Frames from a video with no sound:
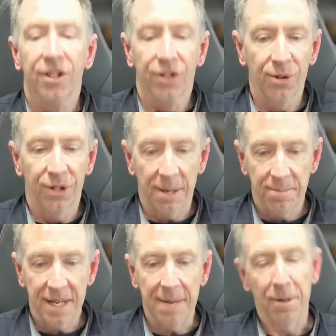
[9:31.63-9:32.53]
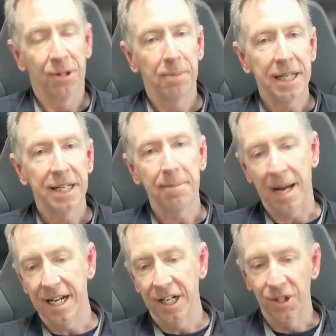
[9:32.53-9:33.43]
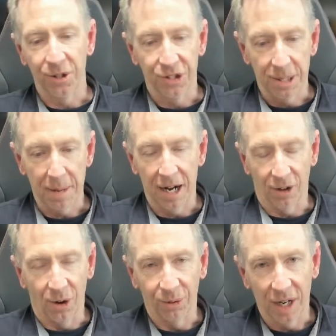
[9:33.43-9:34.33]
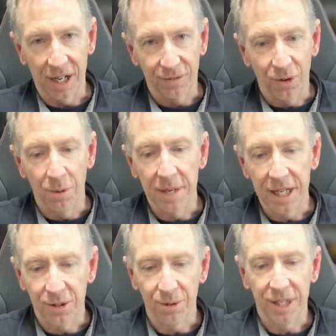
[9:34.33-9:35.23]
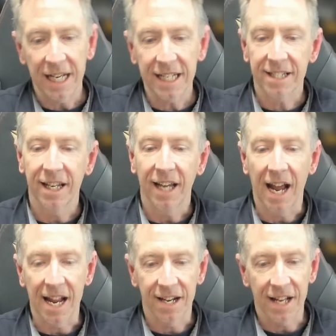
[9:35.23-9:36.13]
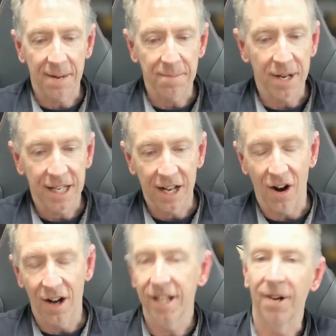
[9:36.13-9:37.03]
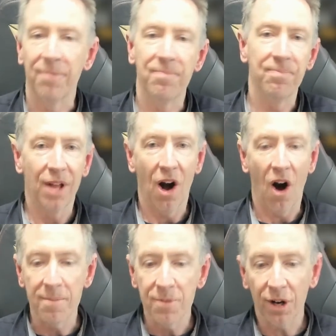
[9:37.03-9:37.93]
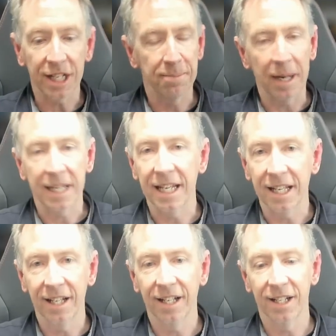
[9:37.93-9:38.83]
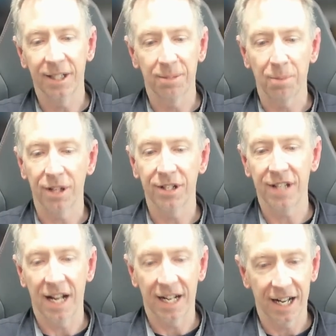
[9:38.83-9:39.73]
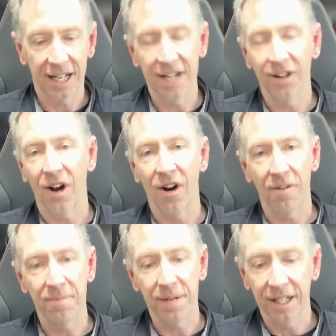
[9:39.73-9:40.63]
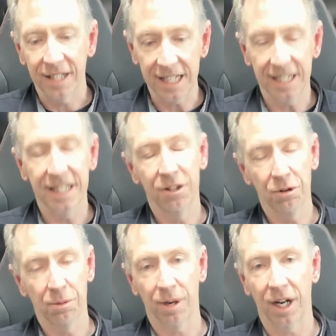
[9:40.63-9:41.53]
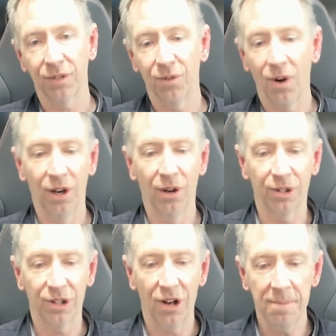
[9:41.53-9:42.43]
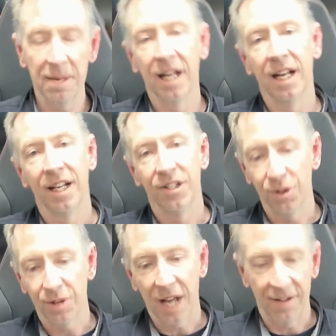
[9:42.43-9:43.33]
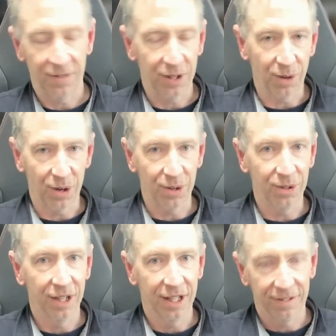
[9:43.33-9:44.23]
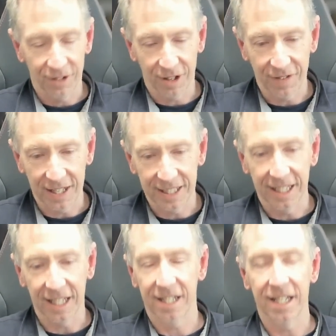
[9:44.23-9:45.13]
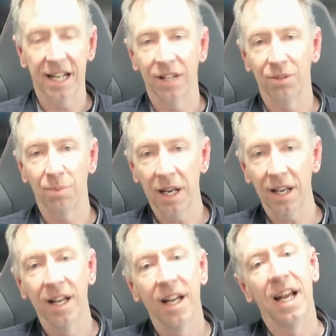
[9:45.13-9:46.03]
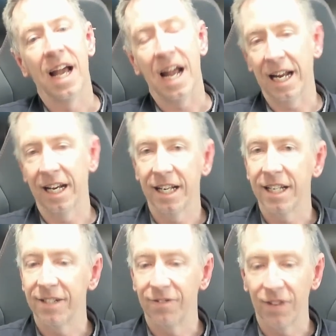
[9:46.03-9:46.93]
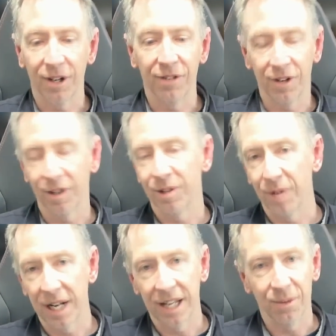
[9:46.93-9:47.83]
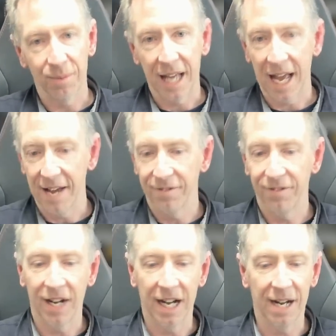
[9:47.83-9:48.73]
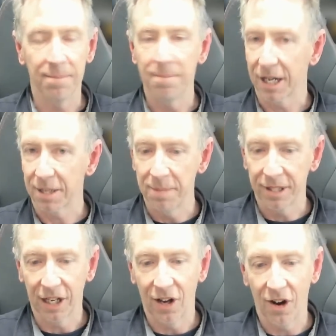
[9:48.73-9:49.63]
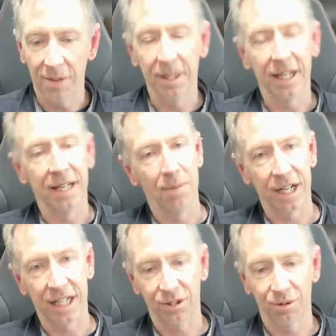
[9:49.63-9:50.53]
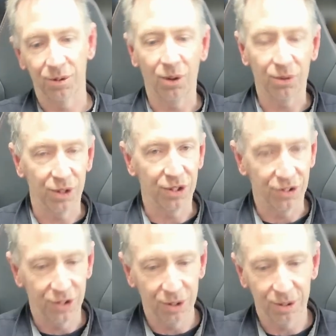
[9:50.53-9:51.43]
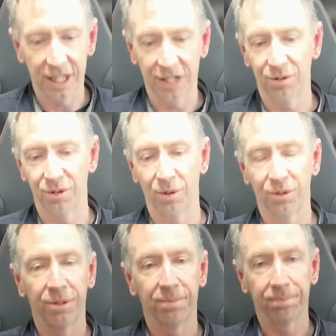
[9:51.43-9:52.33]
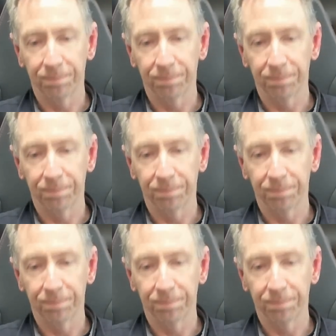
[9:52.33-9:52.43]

So both speed chip and endurance chip are en route for me to test, and I'm not expecting surprises. Again, I've been testing Silca products for a long time. Silca have their own very fancy testing as well, and it is very, very rare that we have much misalignment in my test results versus Silca test results.